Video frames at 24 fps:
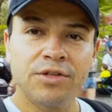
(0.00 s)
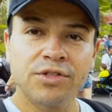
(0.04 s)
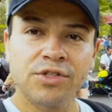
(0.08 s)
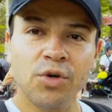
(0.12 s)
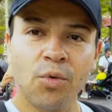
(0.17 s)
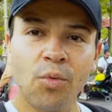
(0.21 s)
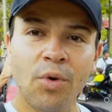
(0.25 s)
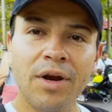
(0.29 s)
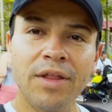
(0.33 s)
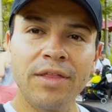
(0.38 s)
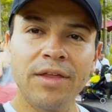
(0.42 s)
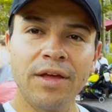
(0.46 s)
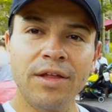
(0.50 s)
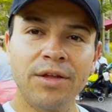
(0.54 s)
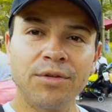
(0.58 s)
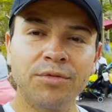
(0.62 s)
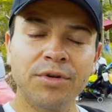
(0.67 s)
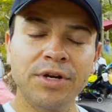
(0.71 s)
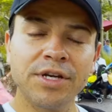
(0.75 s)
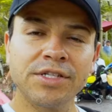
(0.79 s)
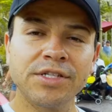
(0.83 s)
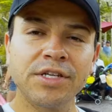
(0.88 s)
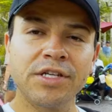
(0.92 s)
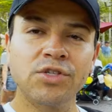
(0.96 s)
So one of the other
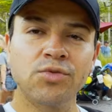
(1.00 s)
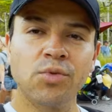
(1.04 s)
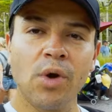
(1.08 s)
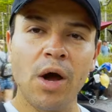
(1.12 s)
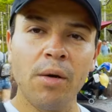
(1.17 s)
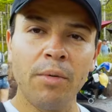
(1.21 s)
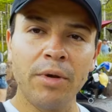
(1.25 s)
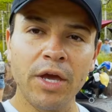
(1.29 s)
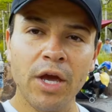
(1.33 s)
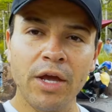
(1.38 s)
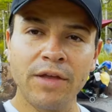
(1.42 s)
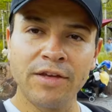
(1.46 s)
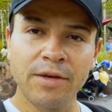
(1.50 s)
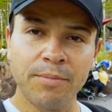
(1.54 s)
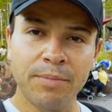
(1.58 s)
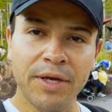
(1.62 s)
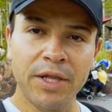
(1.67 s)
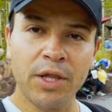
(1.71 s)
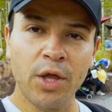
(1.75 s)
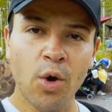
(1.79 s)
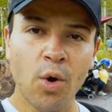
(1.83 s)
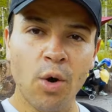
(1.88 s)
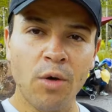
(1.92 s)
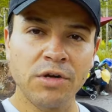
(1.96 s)
reasons why we
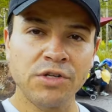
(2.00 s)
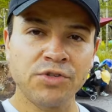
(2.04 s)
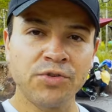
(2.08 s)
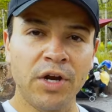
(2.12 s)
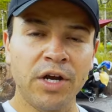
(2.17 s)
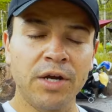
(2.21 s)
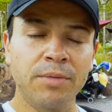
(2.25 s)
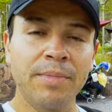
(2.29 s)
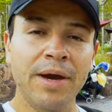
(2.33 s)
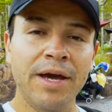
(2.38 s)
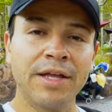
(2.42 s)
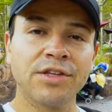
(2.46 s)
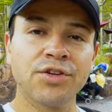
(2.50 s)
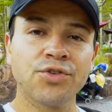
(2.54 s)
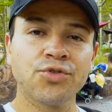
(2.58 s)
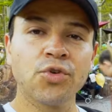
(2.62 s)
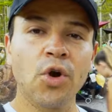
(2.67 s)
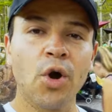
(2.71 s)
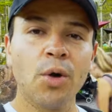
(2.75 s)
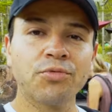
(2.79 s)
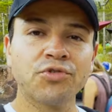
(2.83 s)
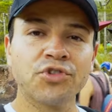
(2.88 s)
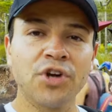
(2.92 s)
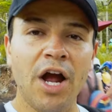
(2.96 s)
typically always recommend to
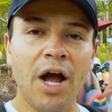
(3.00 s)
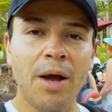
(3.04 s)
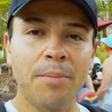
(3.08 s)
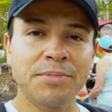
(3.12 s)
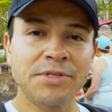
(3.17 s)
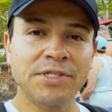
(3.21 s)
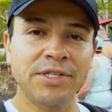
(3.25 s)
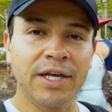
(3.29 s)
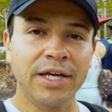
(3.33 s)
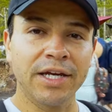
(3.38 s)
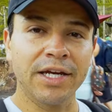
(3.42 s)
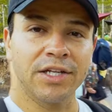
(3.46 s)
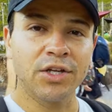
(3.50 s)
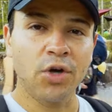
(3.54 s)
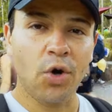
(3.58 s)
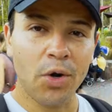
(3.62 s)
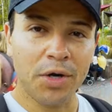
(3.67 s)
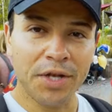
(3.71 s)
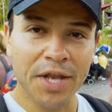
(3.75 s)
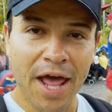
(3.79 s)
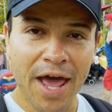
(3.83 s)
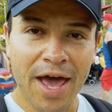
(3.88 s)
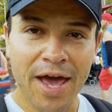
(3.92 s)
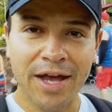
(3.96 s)
rope drop Slinky
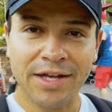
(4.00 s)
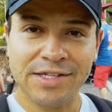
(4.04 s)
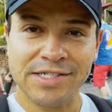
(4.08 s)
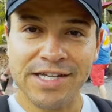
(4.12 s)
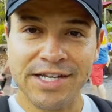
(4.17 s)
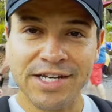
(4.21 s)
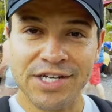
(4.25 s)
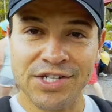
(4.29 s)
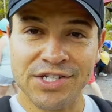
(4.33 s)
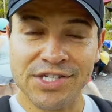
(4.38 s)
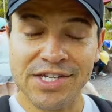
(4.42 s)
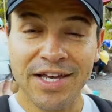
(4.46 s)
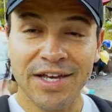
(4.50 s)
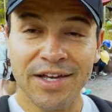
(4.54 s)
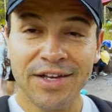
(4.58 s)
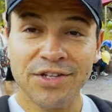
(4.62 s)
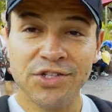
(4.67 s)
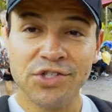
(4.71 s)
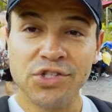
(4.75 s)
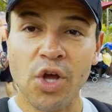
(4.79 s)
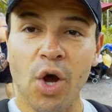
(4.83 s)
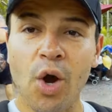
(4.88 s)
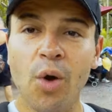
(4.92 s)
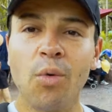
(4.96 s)
Dog Dash is
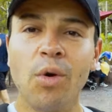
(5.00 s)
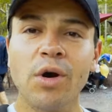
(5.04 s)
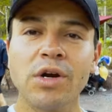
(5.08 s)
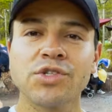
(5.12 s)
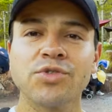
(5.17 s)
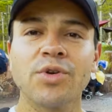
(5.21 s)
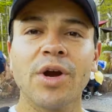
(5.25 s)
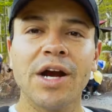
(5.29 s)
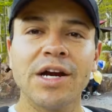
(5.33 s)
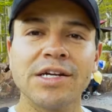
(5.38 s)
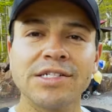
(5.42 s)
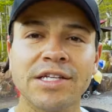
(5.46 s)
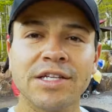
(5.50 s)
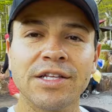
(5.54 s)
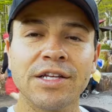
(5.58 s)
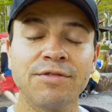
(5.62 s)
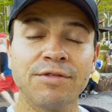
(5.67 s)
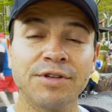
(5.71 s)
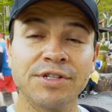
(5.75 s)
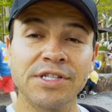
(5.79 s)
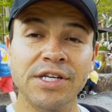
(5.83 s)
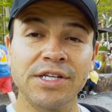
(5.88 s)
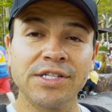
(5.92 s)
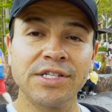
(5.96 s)
Star Wars Rise of the
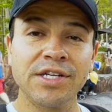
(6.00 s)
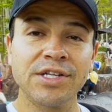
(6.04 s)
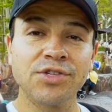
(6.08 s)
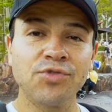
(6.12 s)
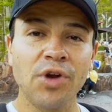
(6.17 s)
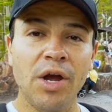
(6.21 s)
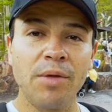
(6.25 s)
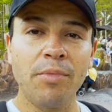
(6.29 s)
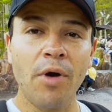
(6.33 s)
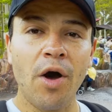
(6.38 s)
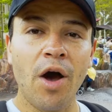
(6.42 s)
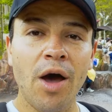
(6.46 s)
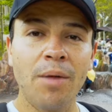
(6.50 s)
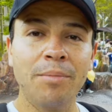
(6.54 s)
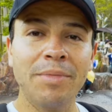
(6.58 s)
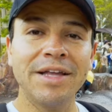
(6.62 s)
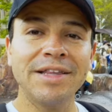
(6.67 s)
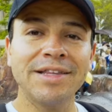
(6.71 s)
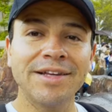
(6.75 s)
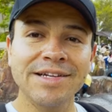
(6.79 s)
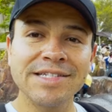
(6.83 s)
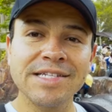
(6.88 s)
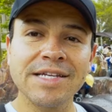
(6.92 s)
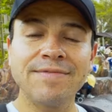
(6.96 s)
Resistance right behind me
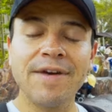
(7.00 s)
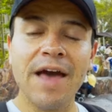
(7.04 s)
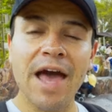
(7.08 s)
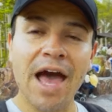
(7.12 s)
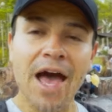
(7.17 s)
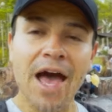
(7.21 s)
does have a